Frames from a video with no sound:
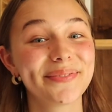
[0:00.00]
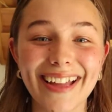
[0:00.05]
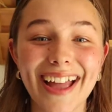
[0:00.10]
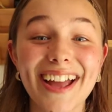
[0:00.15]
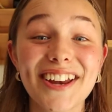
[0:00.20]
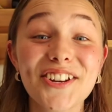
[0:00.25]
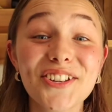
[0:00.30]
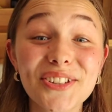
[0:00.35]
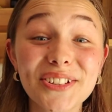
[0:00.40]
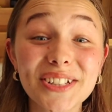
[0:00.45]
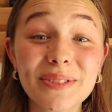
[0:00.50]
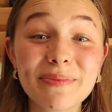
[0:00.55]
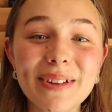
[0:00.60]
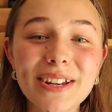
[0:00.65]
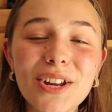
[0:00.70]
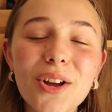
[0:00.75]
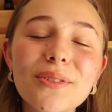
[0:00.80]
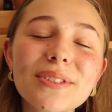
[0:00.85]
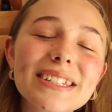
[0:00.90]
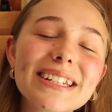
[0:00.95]
I just looked at my
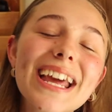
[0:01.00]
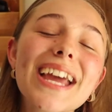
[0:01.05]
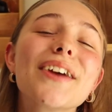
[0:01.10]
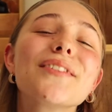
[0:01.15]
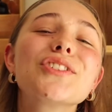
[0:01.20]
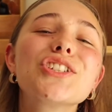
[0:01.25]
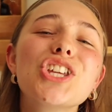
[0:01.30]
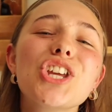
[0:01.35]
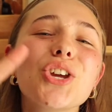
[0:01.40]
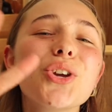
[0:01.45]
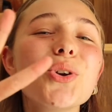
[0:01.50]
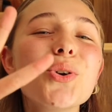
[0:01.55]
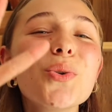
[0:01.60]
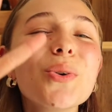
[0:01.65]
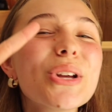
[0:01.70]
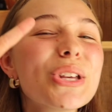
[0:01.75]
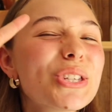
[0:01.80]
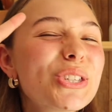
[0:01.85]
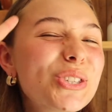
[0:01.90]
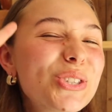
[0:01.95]
notes and I have
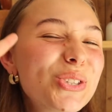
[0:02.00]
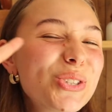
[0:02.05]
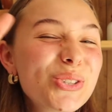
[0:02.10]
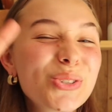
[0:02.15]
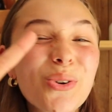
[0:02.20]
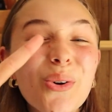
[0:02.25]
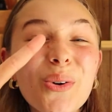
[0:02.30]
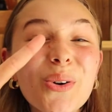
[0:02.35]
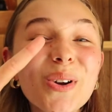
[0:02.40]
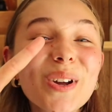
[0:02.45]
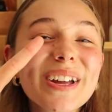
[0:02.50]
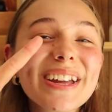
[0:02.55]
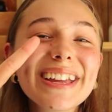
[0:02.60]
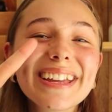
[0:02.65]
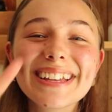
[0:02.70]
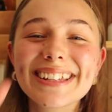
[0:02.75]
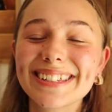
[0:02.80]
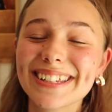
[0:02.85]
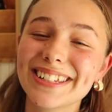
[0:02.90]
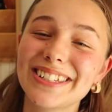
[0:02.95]
two
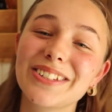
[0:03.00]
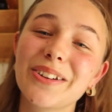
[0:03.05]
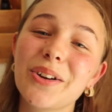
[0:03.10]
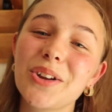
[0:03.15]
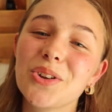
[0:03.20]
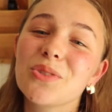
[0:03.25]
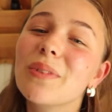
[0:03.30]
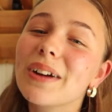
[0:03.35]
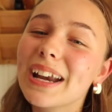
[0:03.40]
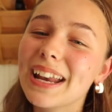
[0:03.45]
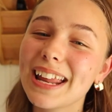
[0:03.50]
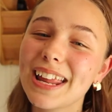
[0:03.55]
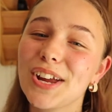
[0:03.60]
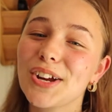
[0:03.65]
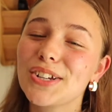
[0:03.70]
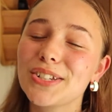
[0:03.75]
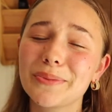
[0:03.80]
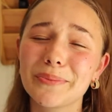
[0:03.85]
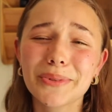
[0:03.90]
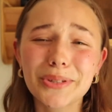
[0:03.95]
stories. So are you ready to
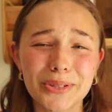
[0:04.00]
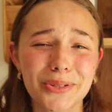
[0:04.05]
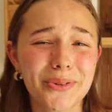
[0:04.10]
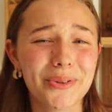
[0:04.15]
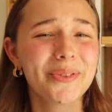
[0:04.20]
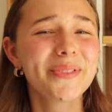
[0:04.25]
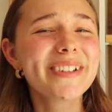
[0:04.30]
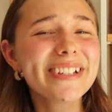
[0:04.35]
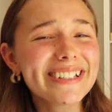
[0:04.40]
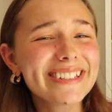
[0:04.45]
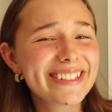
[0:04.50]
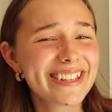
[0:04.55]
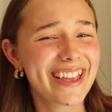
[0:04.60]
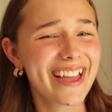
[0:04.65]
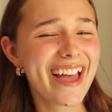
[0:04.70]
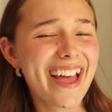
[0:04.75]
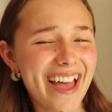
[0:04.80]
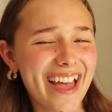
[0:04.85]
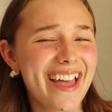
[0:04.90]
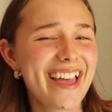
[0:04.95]
hear some story
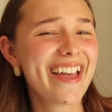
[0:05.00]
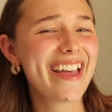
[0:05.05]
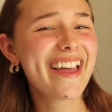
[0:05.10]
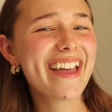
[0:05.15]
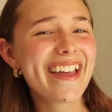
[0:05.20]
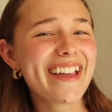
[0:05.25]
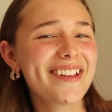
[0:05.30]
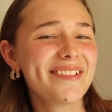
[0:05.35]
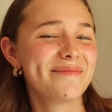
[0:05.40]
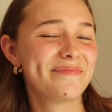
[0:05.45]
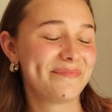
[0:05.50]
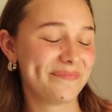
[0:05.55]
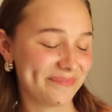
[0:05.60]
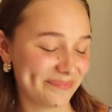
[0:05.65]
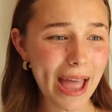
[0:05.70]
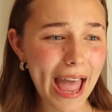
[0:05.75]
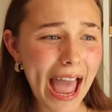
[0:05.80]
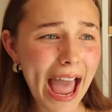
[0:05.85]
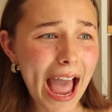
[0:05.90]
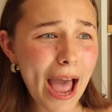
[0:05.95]
time?
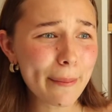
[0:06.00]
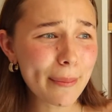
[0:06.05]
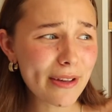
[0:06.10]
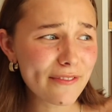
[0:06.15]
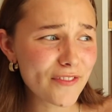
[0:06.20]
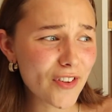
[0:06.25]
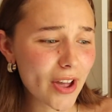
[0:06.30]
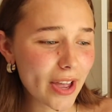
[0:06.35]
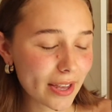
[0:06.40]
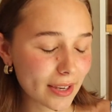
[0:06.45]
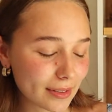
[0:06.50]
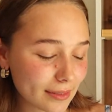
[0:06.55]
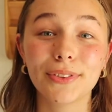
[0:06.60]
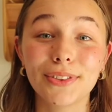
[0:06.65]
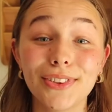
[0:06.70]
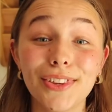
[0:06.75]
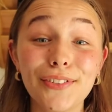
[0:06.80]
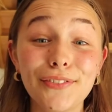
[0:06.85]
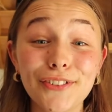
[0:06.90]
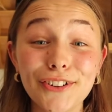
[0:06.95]
Ah, my foot!
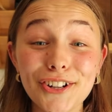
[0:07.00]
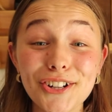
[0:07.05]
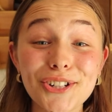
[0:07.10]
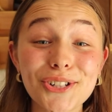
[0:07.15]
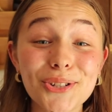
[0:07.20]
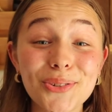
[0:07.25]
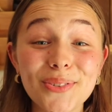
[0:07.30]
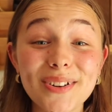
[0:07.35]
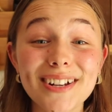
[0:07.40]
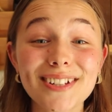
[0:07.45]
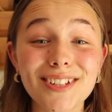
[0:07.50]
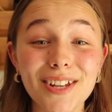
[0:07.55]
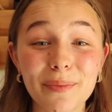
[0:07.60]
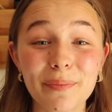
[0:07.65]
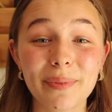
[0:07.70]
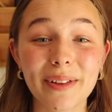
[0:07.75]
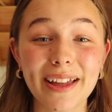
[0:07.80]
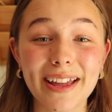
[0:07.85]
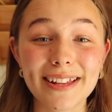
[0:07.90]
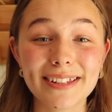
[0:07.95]
The first story
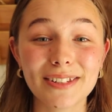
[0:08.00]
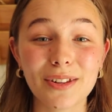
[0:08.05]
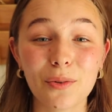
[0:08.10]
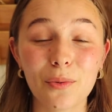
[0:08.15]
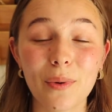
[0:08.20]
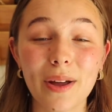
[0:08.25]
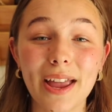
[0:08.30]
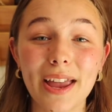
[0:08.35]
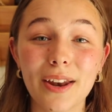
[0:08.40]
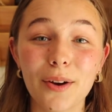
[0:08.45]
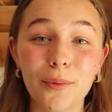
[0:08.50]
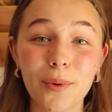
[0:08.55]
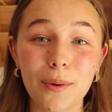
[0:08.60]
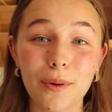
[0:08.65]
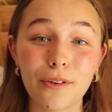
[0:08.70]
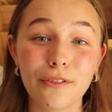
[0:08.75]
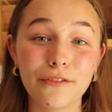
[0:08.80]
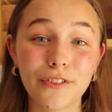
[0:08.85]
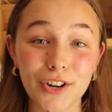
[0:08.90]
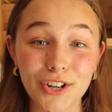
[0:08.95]
took place when we
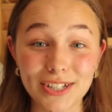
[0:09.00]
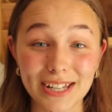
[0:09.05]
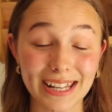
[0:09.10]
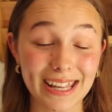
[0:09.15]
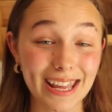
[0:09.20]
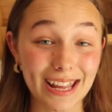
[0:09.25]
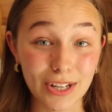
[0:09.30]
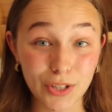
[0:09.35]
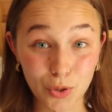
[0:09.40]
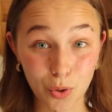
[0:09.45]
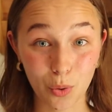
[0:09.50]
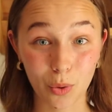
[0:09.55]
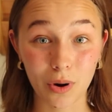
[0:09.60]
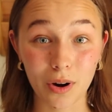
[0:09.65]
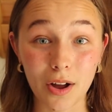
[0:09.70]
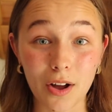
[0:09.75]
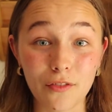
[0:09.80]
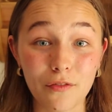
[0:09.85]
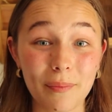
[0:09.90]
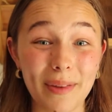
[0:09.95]
were first taking a tour
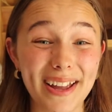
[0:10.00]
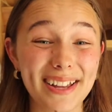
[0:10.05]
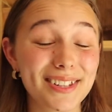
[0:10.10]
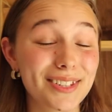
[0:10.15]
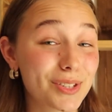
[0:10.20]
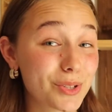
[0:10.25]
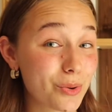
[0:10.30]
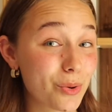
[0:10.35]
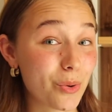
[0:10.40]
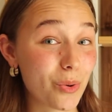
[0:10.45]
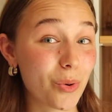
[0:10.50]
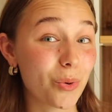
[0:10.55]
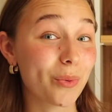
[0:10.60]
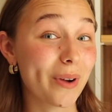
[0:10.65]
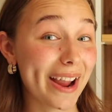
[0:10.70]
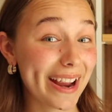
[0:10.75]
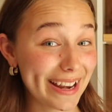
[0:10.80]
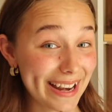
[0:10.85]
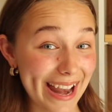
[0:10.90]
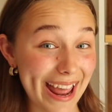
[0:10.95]
of my school
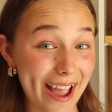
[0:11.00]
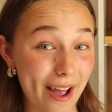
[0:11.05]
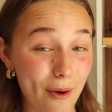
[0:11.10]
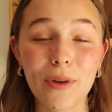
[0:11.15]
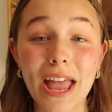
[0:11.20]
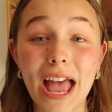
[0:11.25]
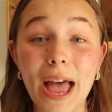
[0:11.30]
right now. We